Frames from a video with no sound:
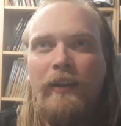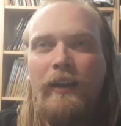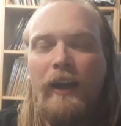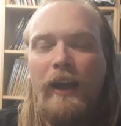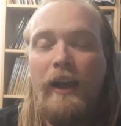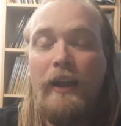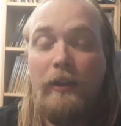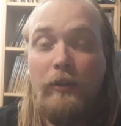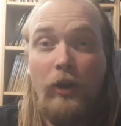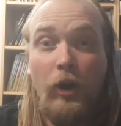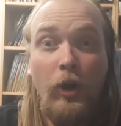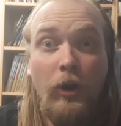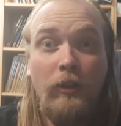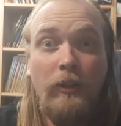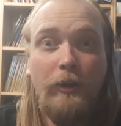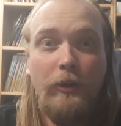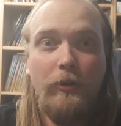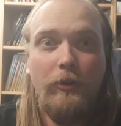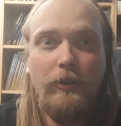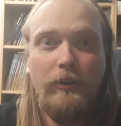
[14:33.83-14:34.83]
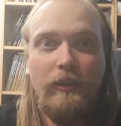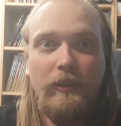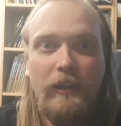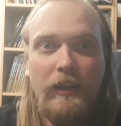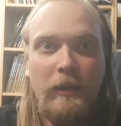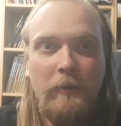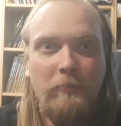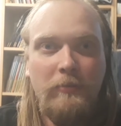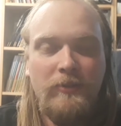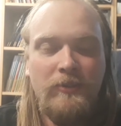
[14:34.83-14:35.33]
And earlier on in the
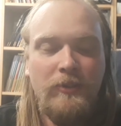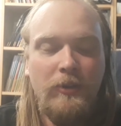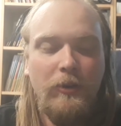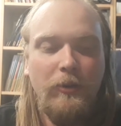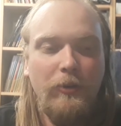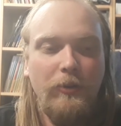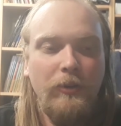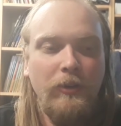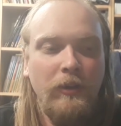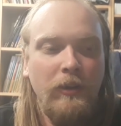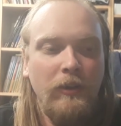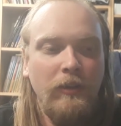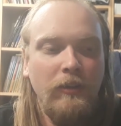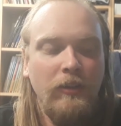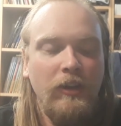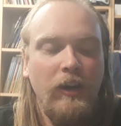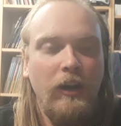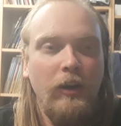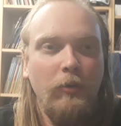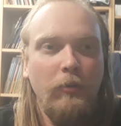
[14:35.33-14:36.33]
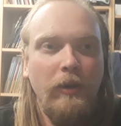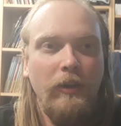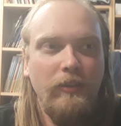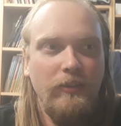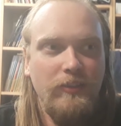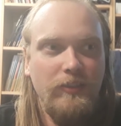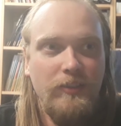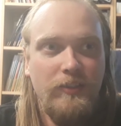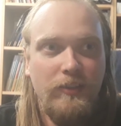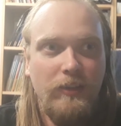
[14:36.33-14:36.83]
episode, Carl
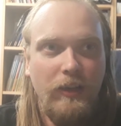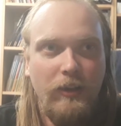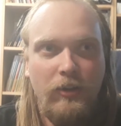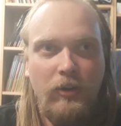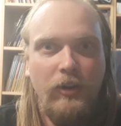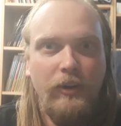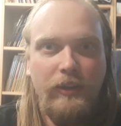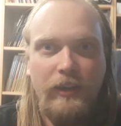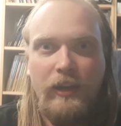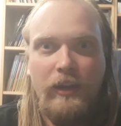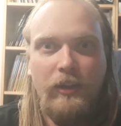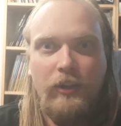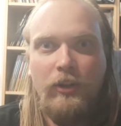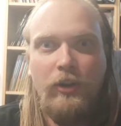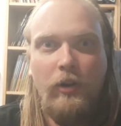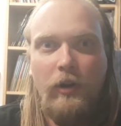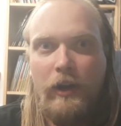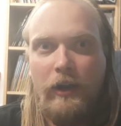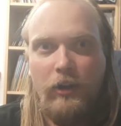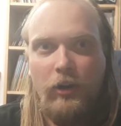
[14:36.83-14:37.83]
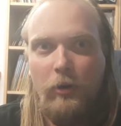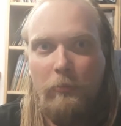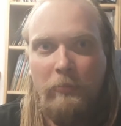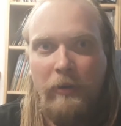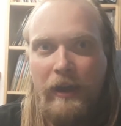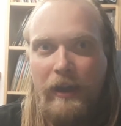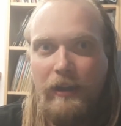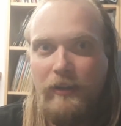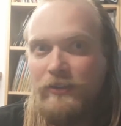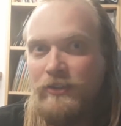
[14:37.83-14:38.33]
Weathers is like, oh yeah, I got
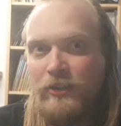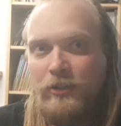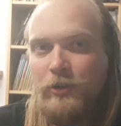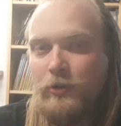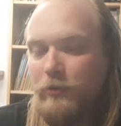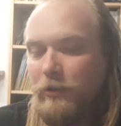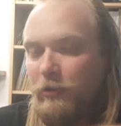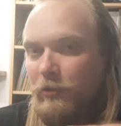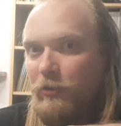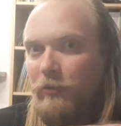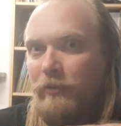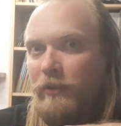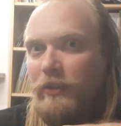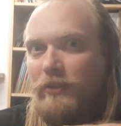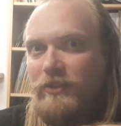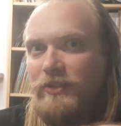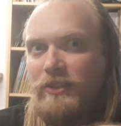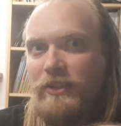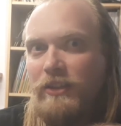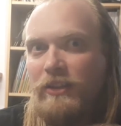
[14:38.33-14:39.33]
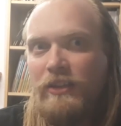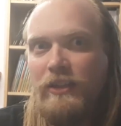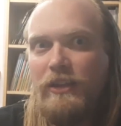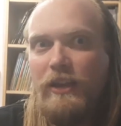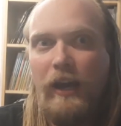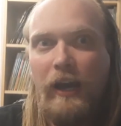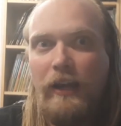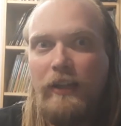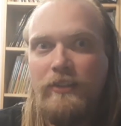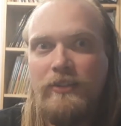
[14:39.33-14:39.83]
paid too, and reveals that he
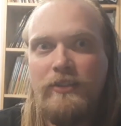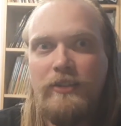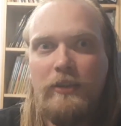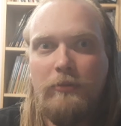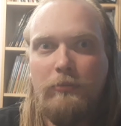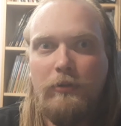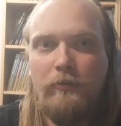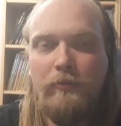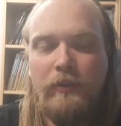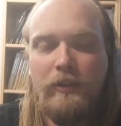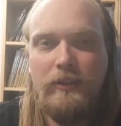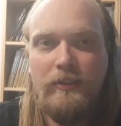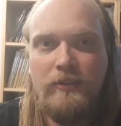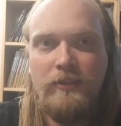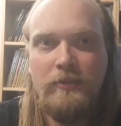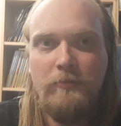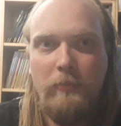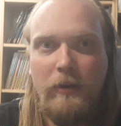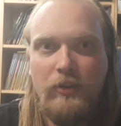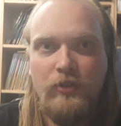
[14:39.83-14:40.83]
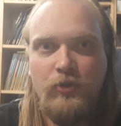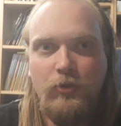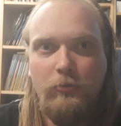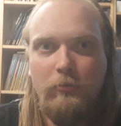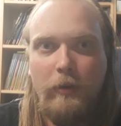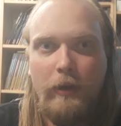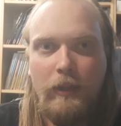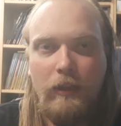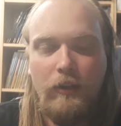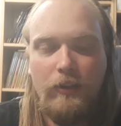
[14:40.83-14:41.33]
had some of this special
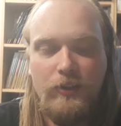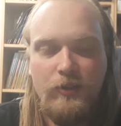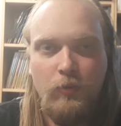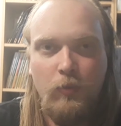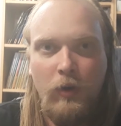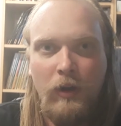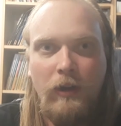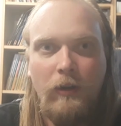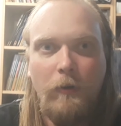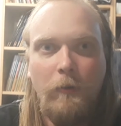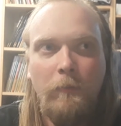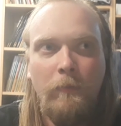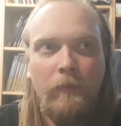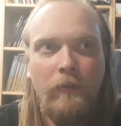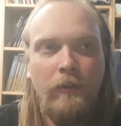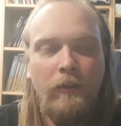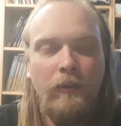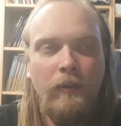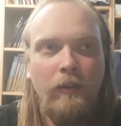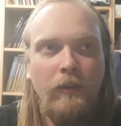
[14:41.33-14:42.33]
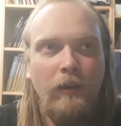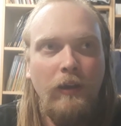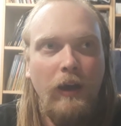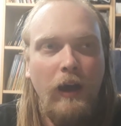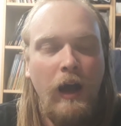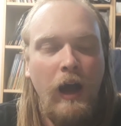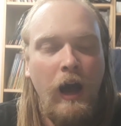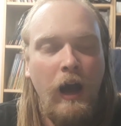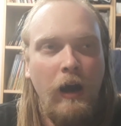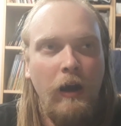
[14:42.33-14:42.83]
metal as well.
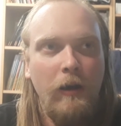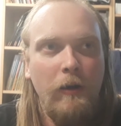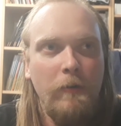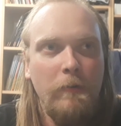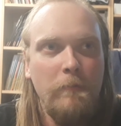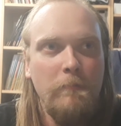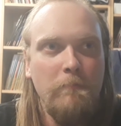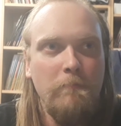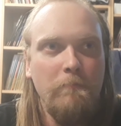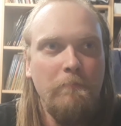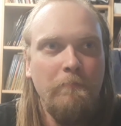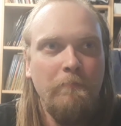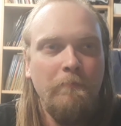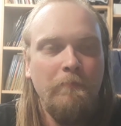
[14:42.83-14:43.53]
Um,